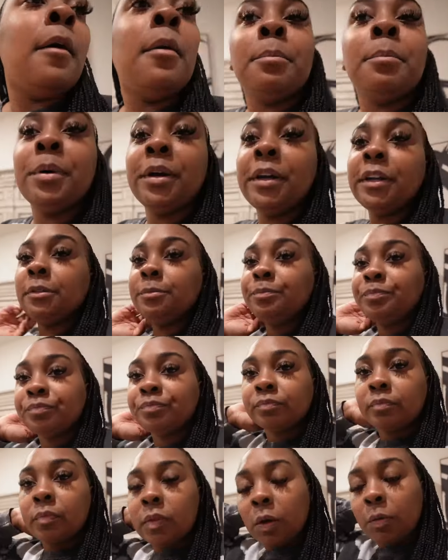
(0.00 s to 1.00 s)
But
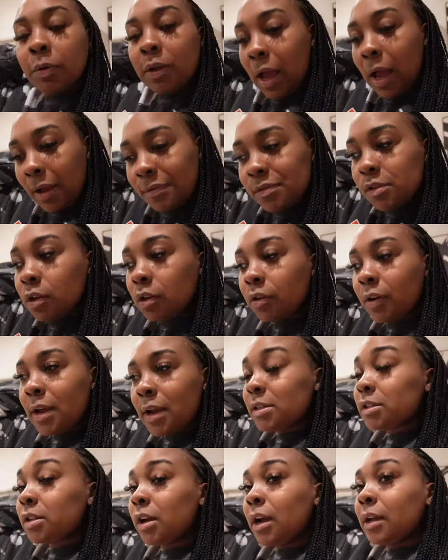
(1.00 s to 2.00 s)
we off to a
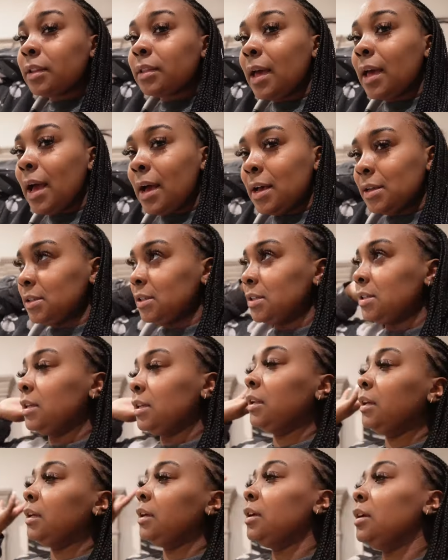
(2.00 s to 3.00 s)
great start. The house is
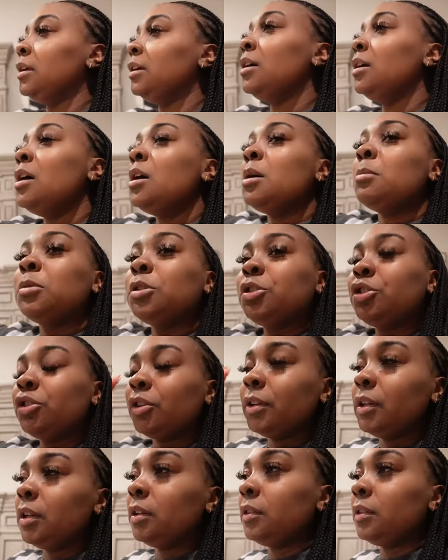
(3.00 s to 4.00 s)
clean.
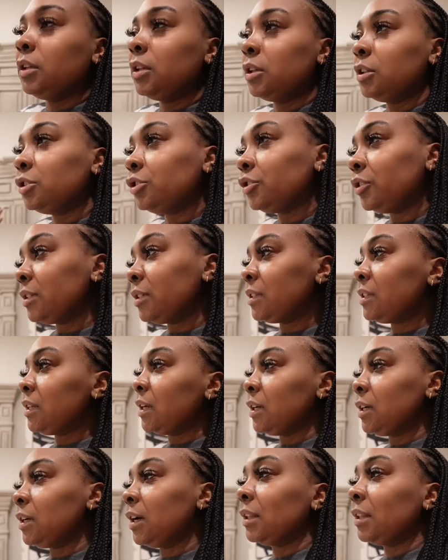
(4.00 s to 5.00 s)
Majority of the laundry is
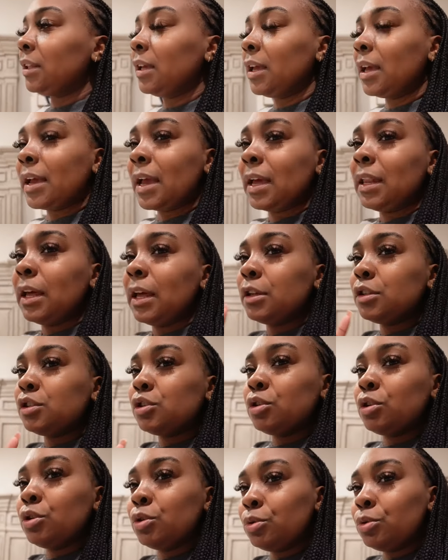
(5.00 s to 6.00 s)
done. I think I got like
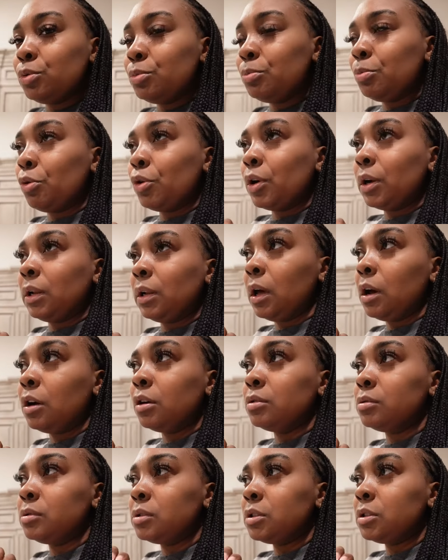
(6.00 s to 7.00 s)
two more
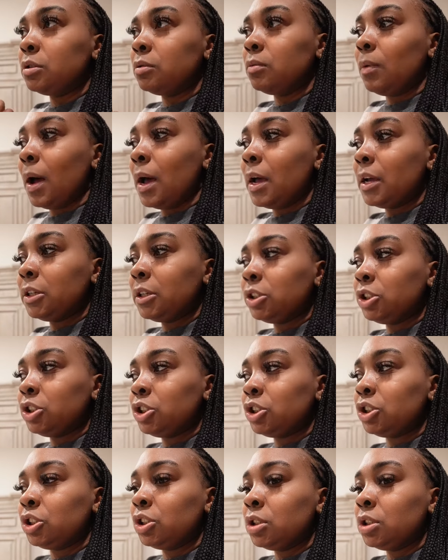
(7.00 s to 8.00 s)
loads to
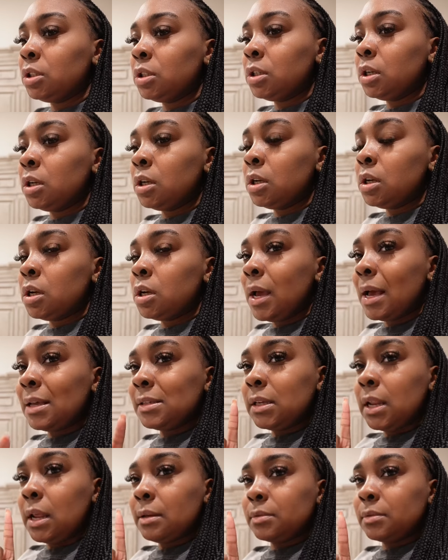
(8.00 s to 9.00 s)
wash. I
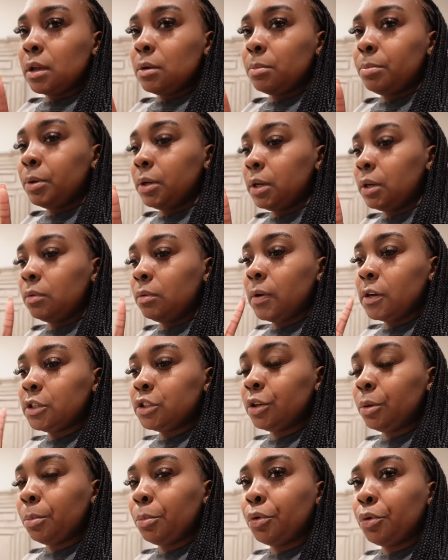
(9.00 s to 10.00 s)
said I was gonna put in the
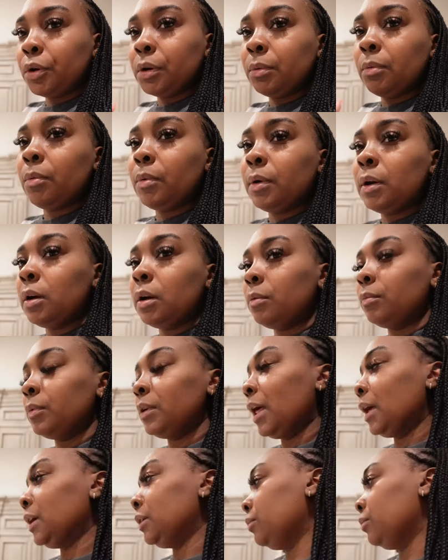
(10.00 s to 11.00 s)
wash in the morning when we come with
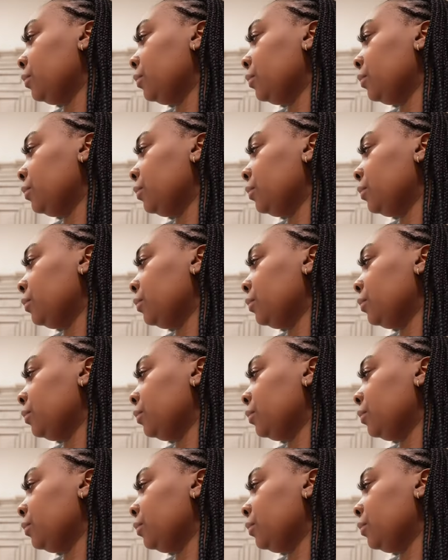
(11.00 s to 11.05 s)
our